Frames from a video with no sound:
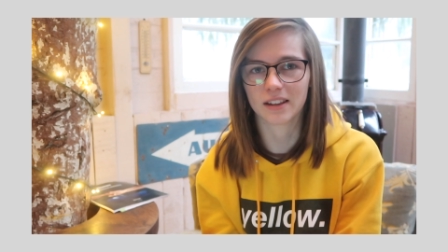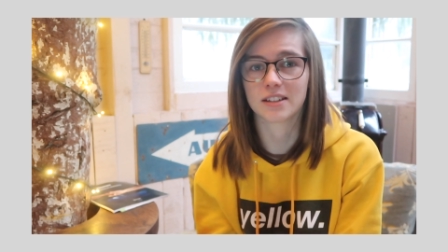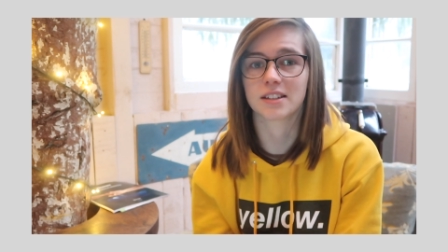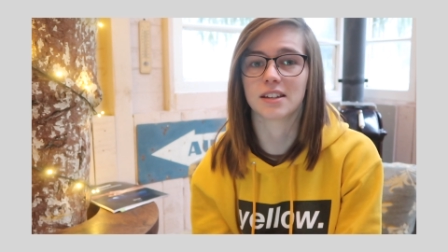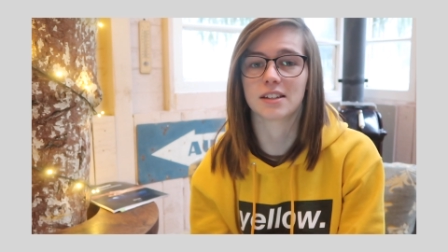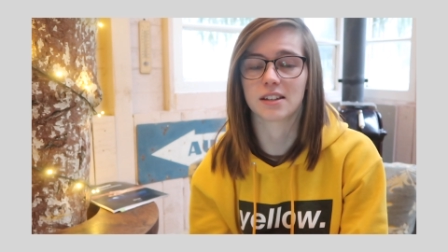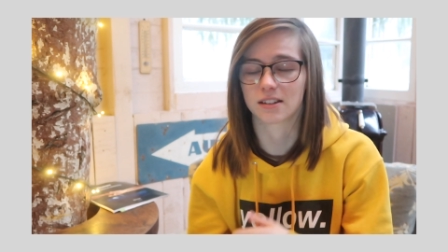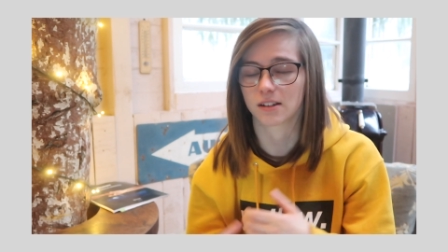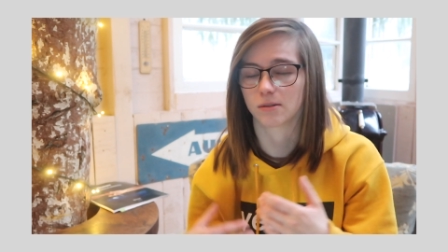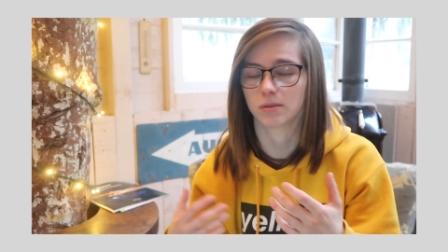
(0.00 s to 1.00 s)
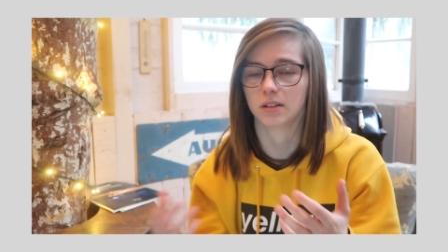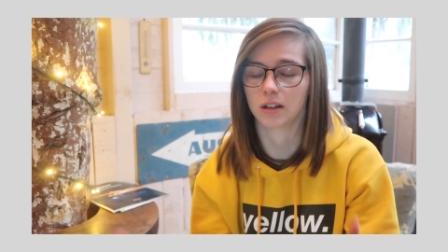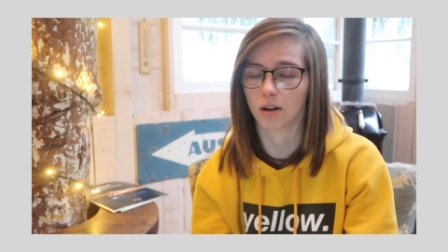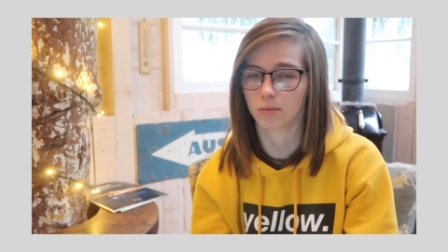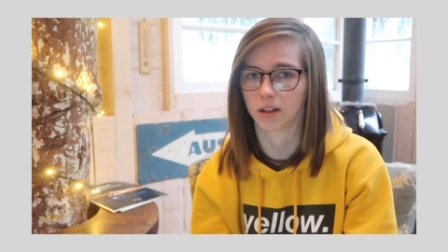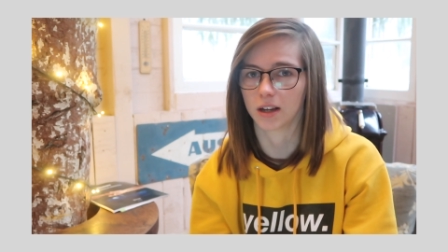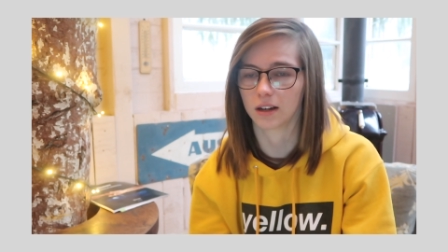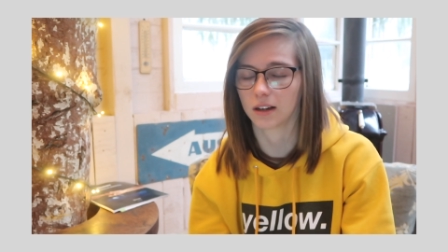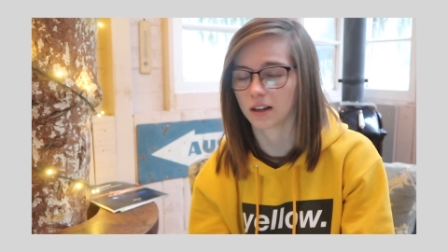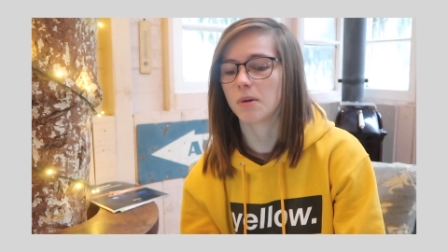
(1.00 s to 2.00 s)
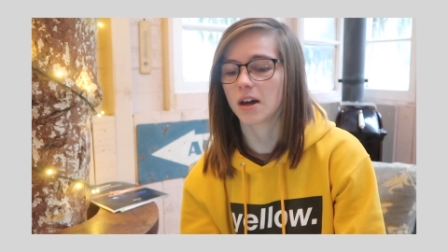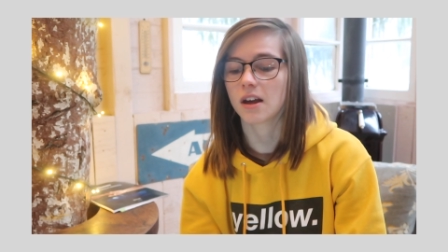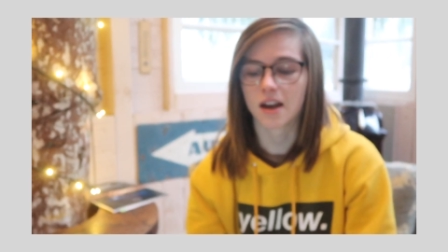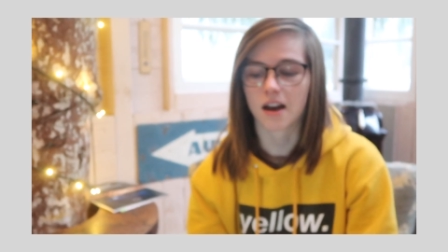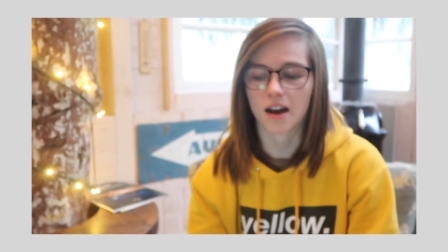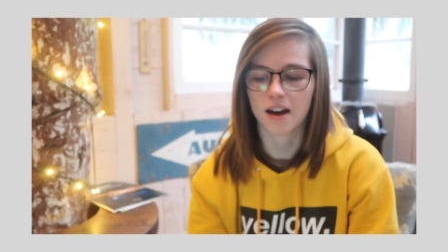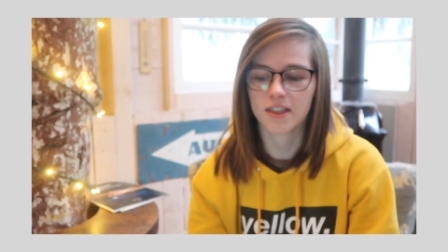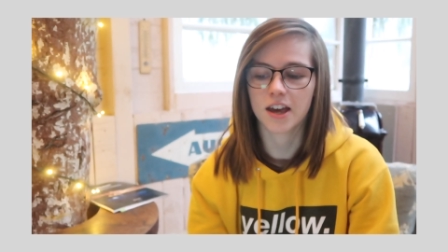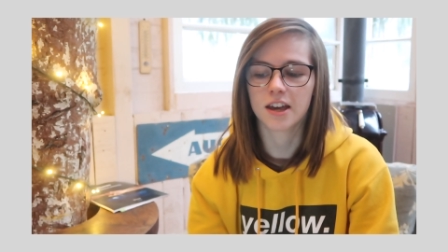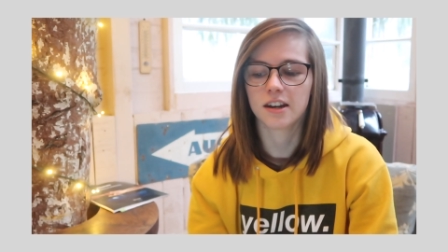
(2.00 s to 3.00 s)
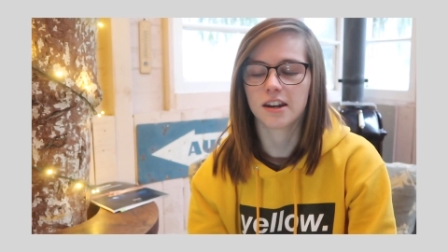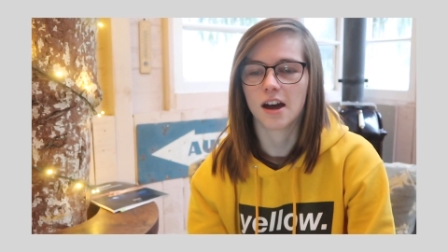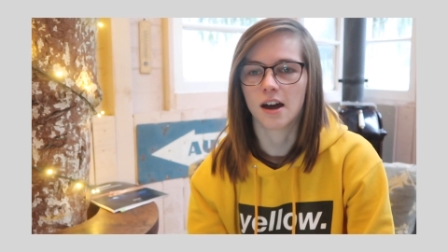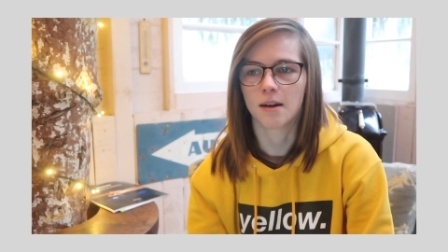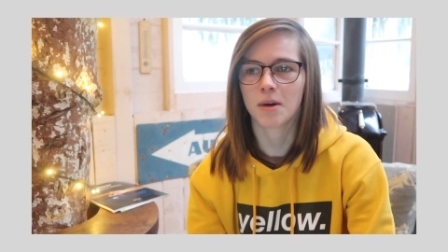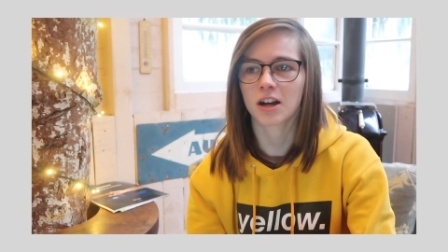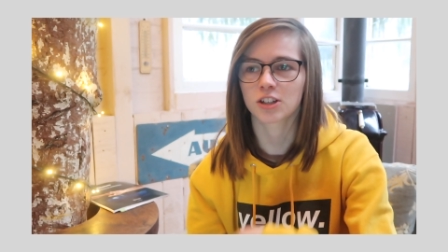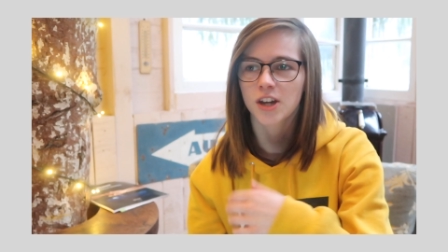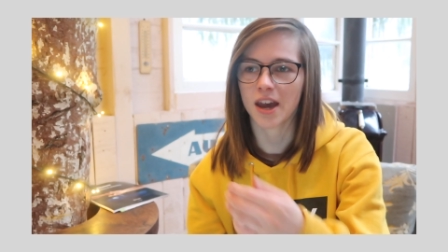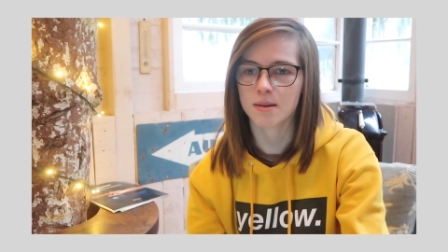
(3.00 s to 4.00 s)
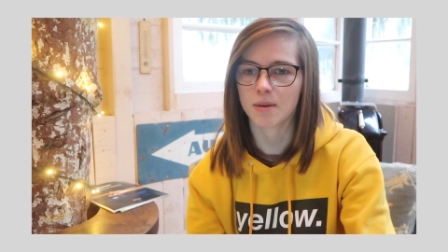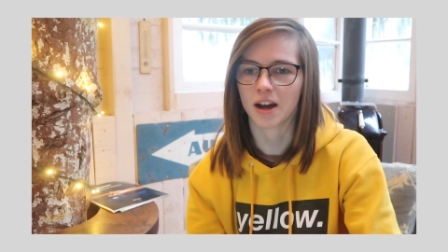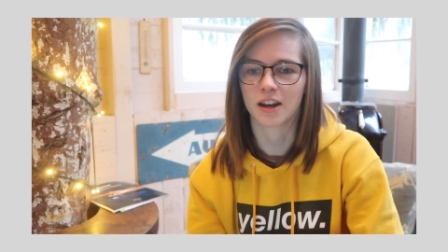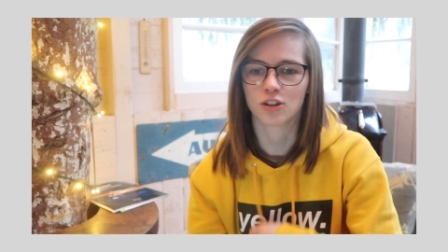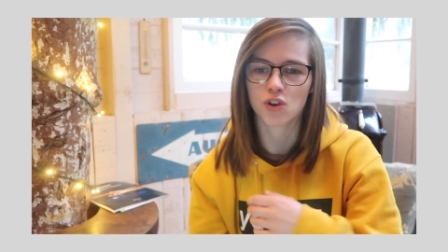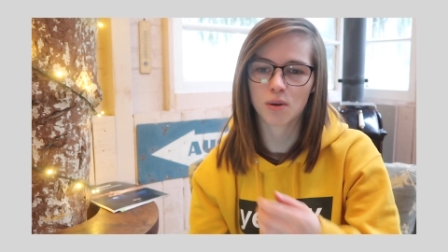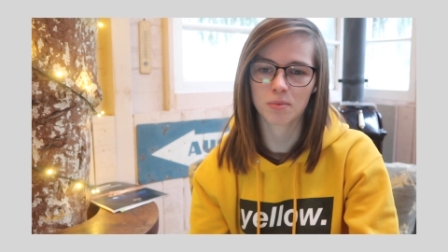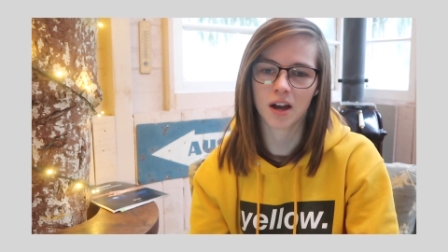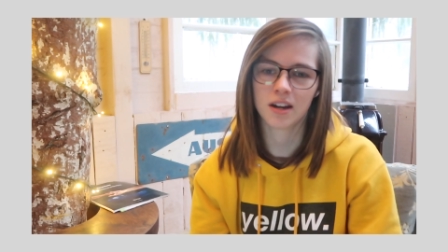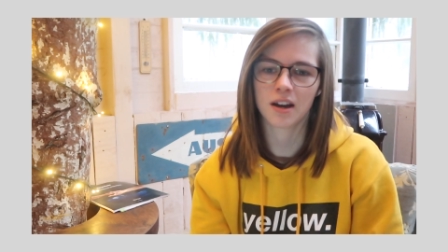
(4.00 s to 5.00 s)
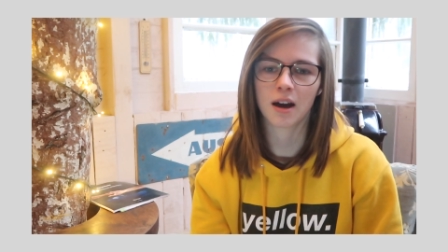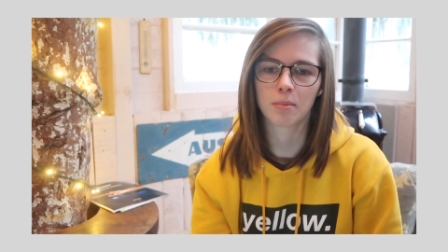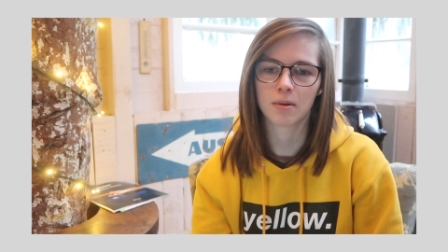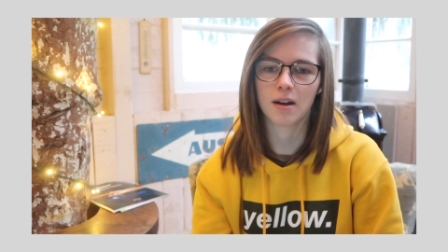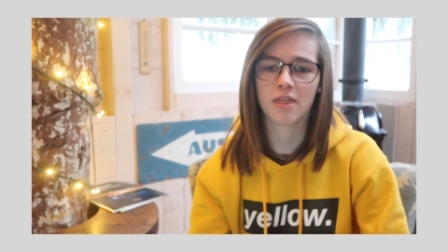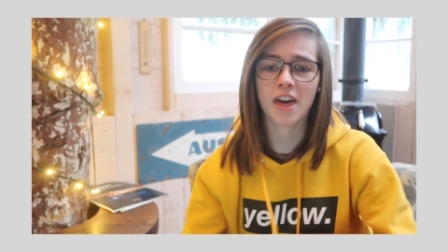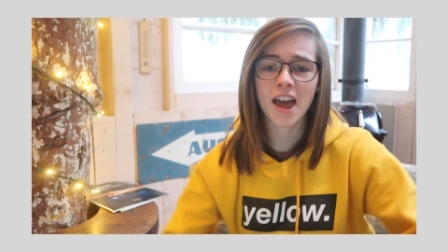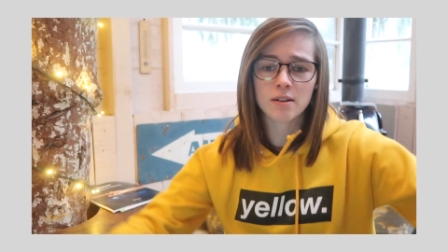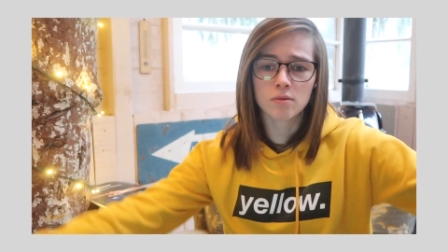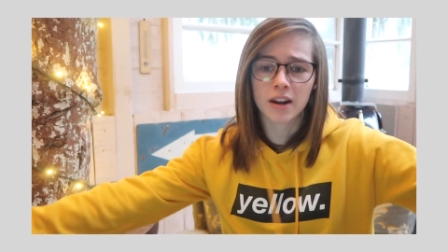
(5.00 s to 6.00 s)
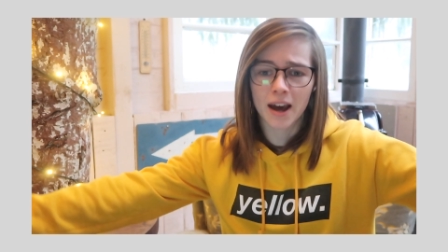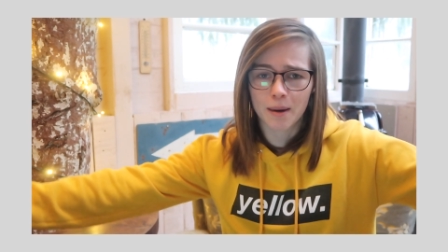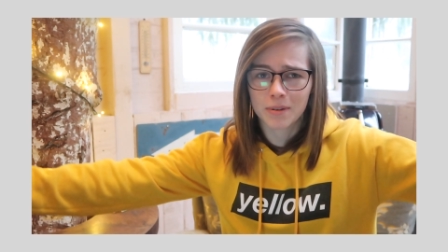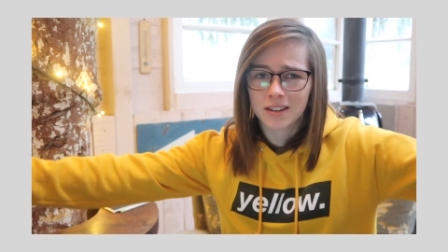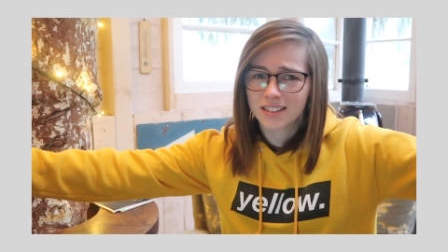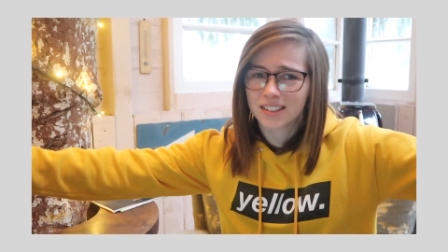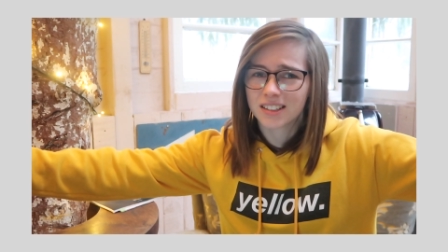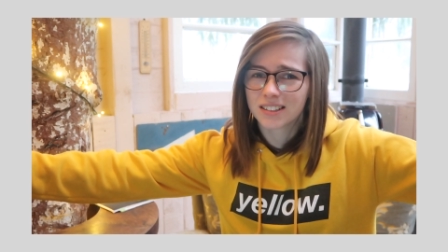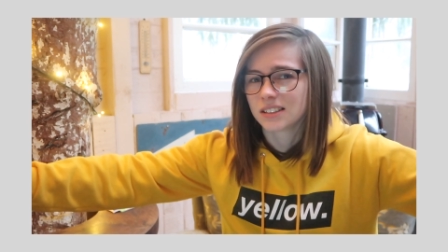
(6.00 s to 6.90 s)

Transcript: English and it's just completely complicated. But yeah, and then March came, I had a job lined up, and then what happened?